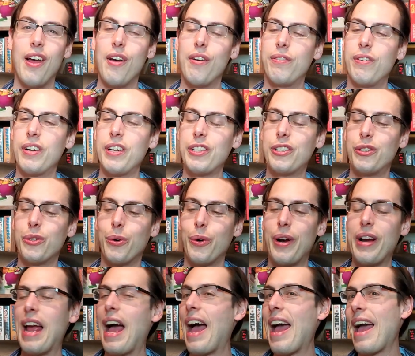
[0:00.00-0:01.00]
Funny
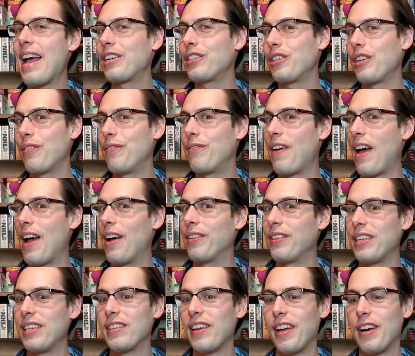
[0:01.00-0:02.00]
story, I actually found
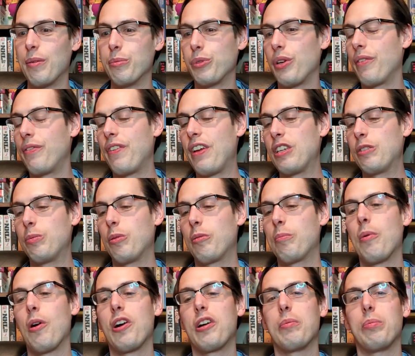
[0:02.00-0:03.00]
these items on Facebook
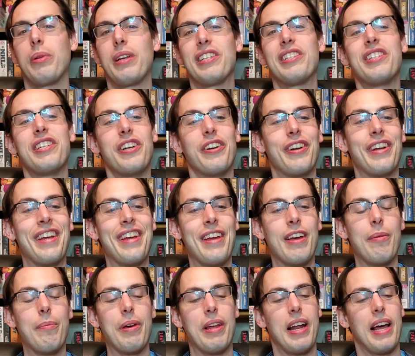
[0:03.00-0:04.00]
Marketplace near
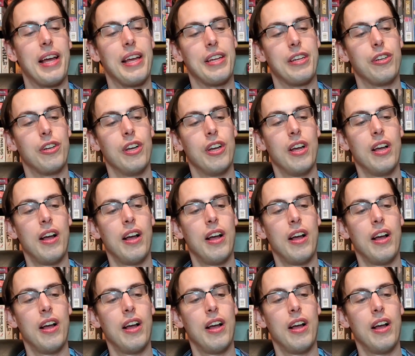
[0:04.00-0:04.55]
him, and I